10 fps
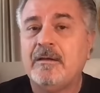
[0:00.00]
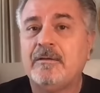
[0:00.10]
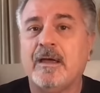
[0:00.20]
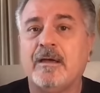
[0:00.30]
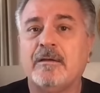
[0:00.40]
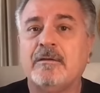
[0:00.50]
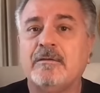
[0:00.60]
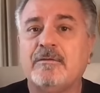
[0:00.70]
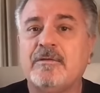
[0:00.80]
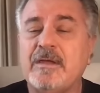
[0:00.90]
uh,
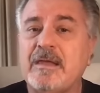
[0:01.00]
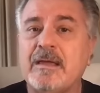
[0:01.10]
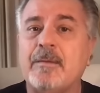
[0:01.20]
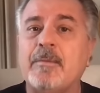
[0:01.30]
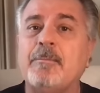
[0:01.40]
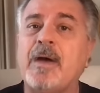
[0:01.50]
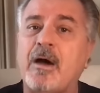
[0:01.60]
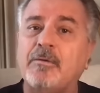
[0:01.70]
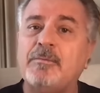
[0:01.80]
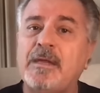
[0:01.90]
to him
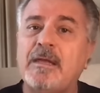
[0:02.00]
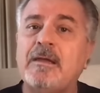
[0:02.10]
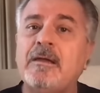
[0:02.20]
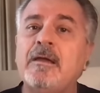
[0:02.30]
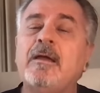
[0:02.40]
about me.